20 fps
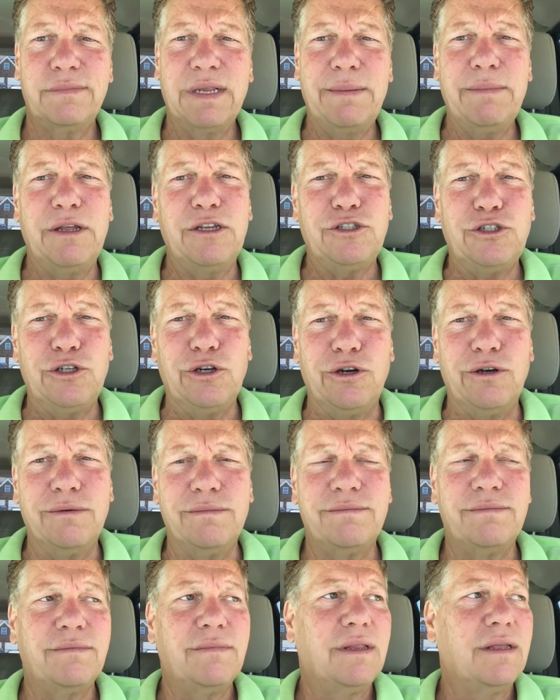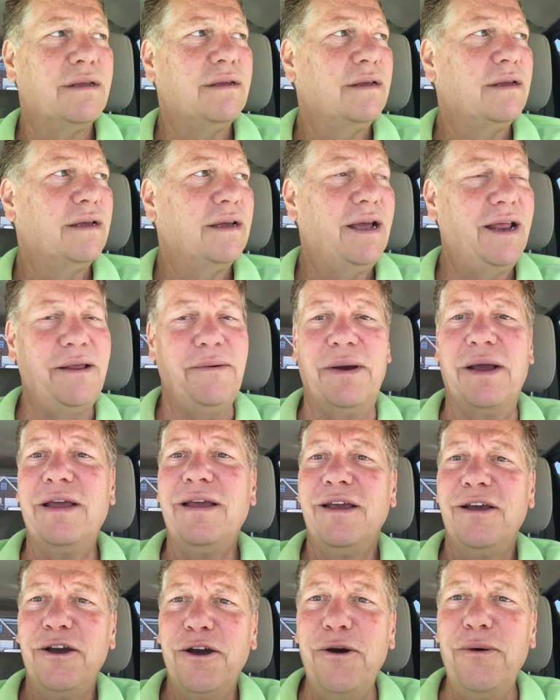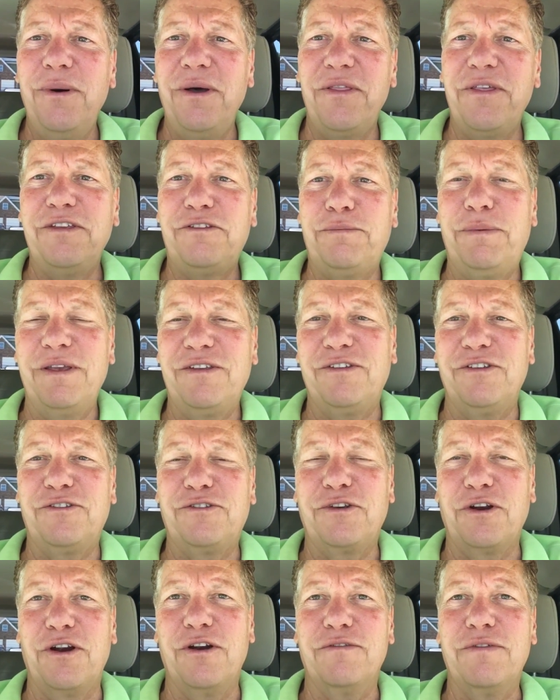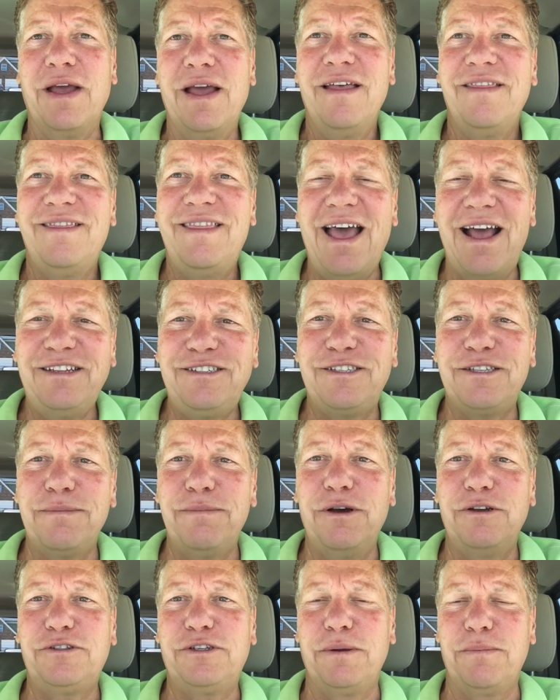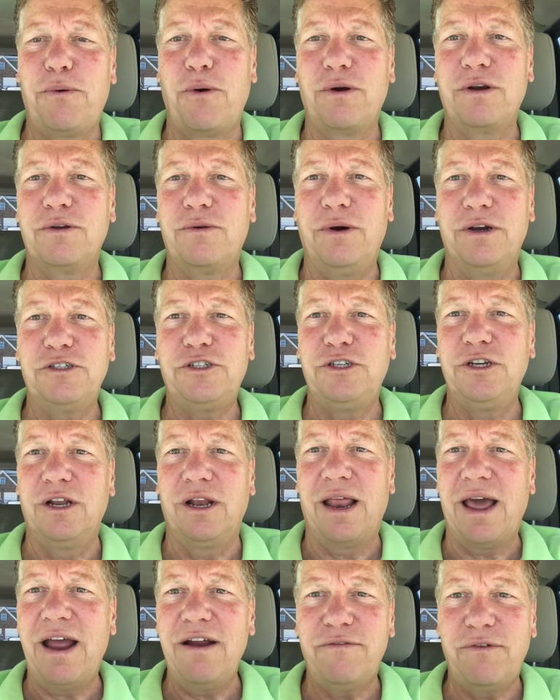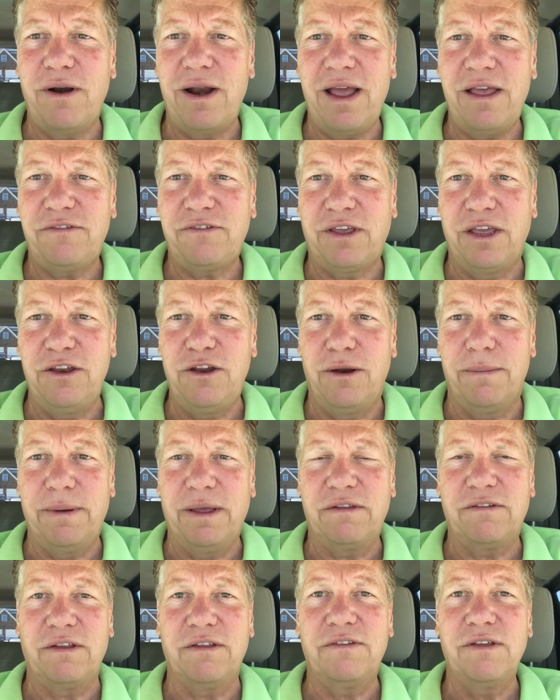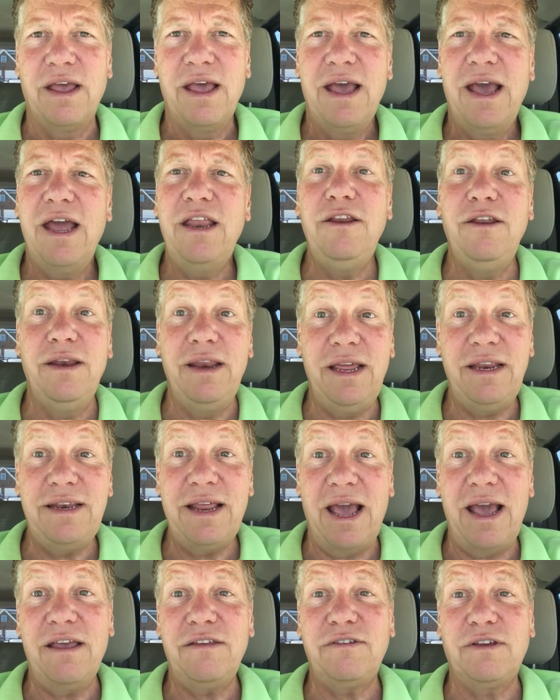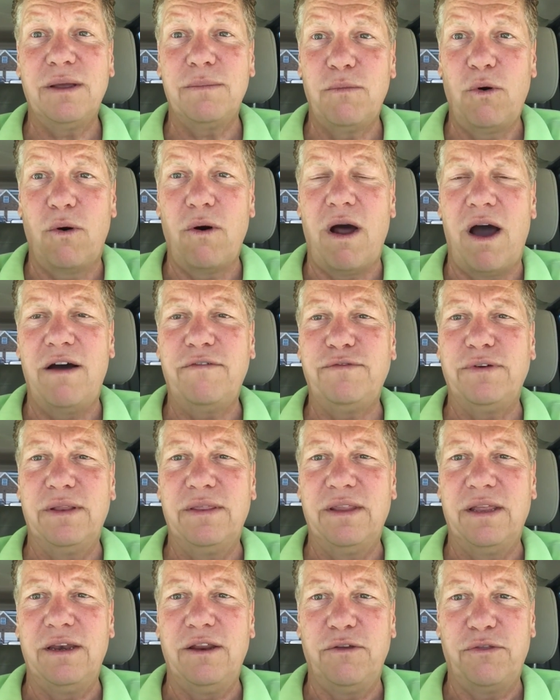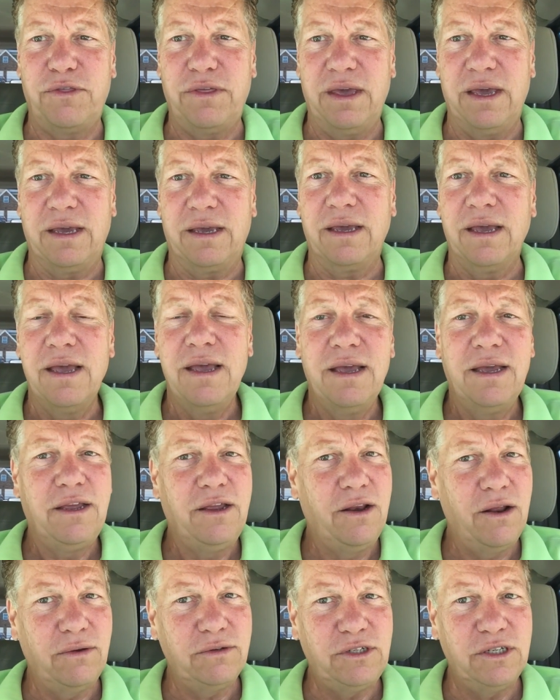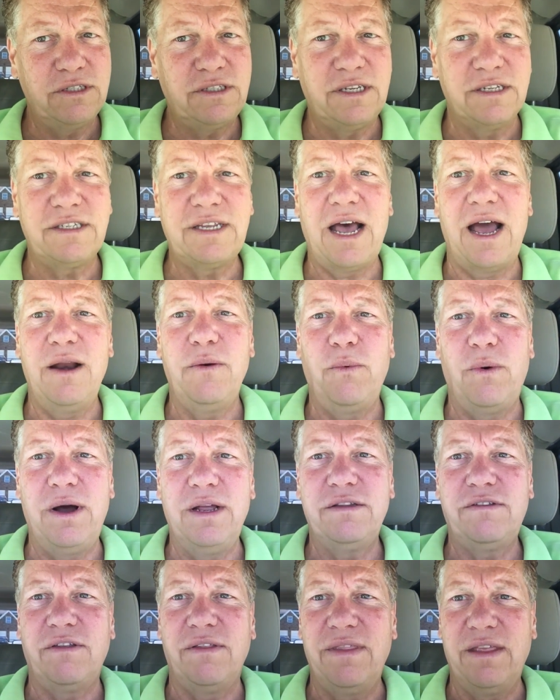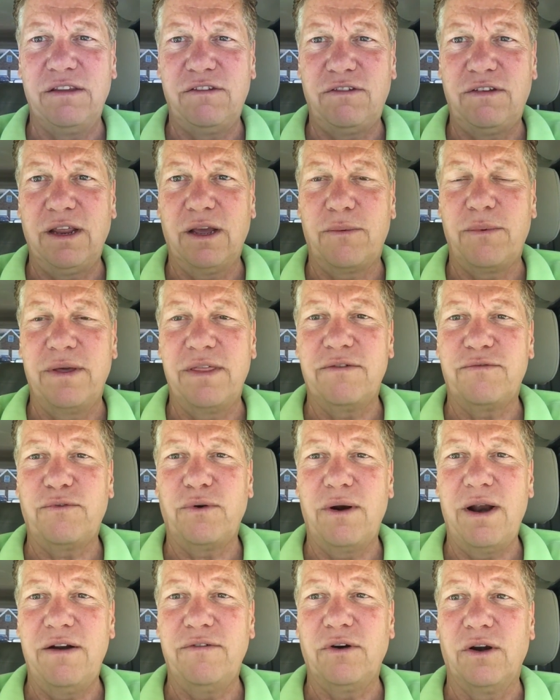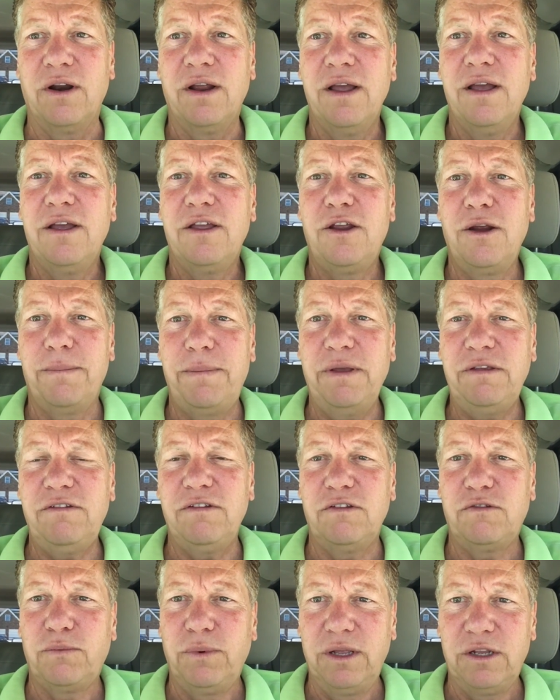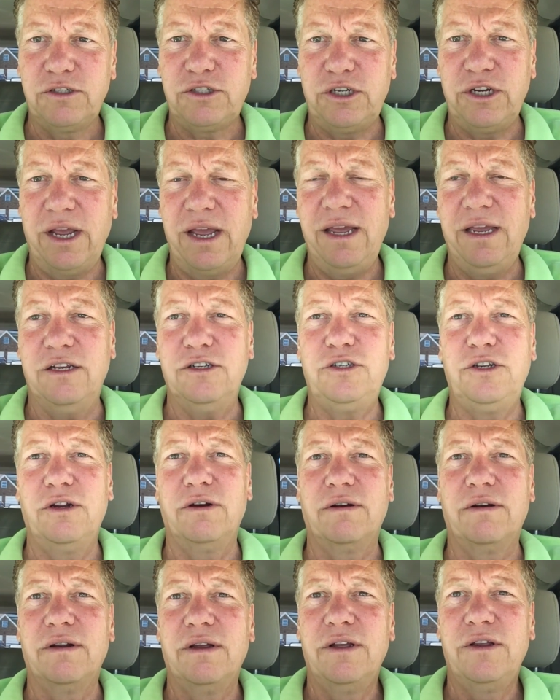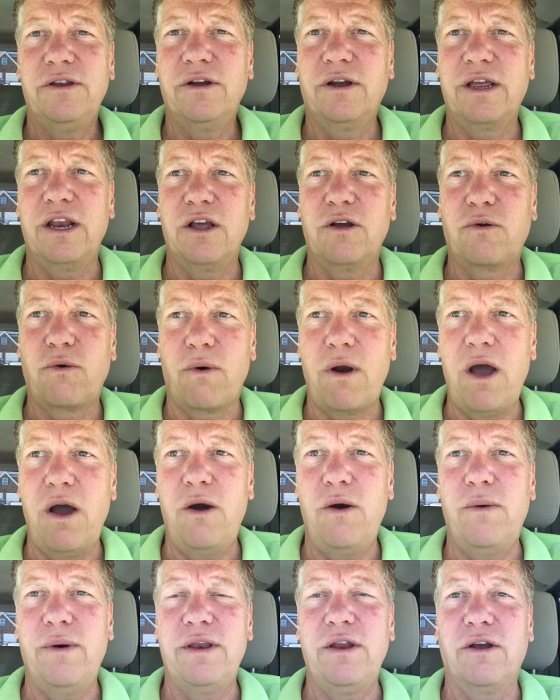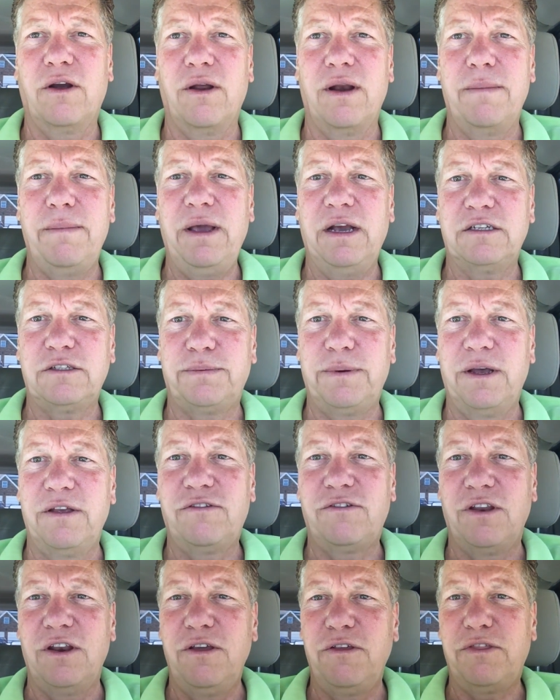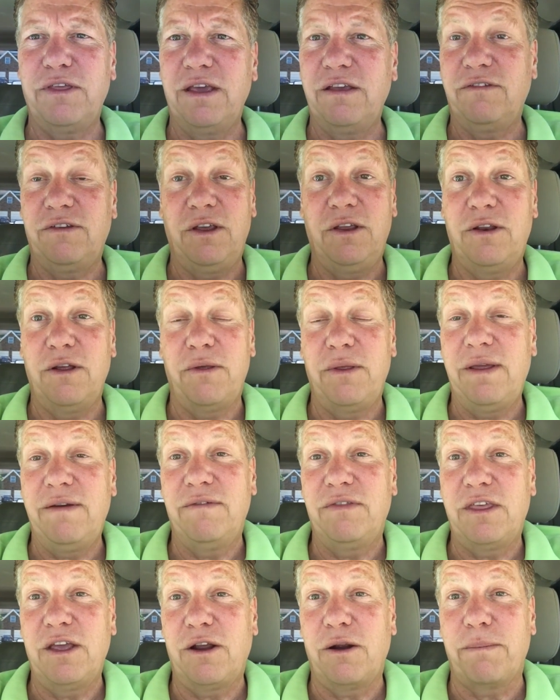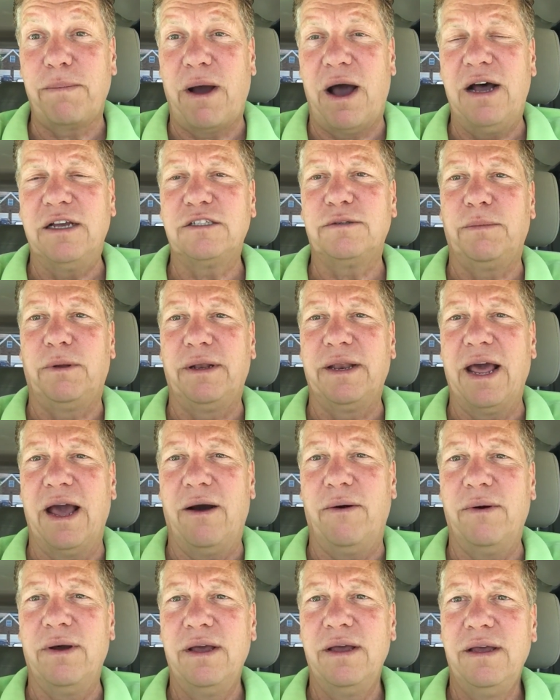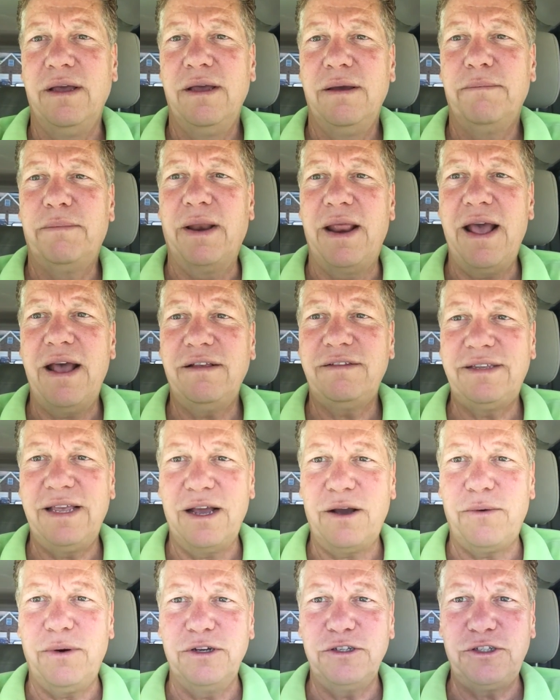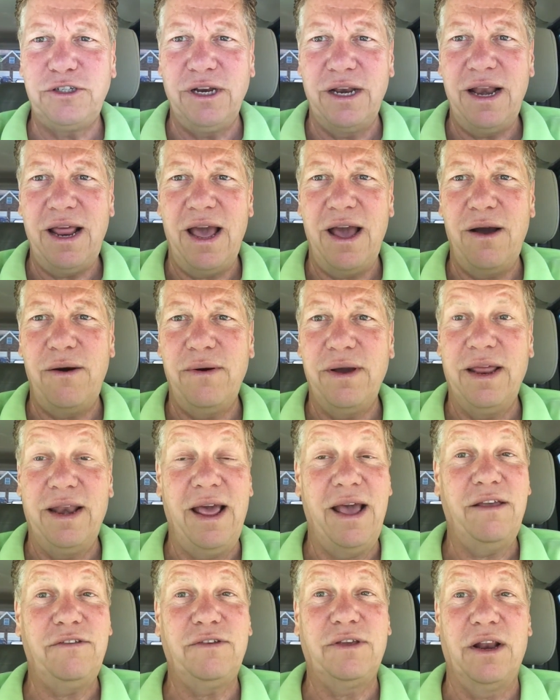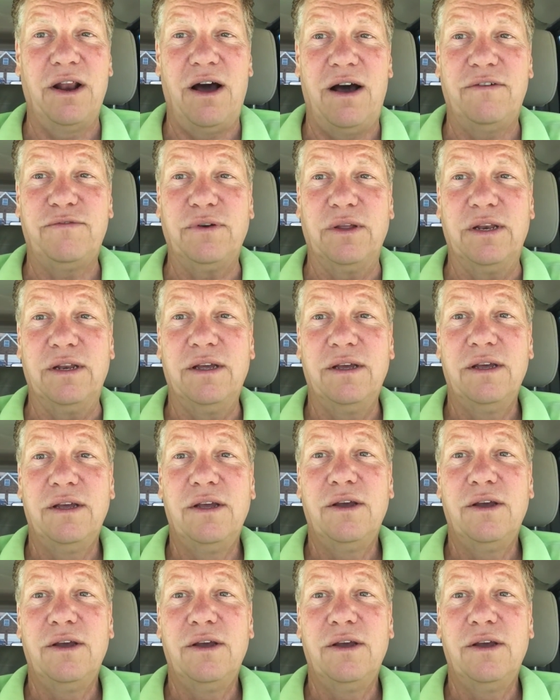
I'm not sure. Anyway, who will this business serve? That's the most important question you'll ever ask in your business, and you need to ask it more often than you think. You don't just decide once and then stick with it forever. Your business will change. You're going to grow, and you're going to be exposed to new things that you don't even think are possible now. But ask that question now and ask it often.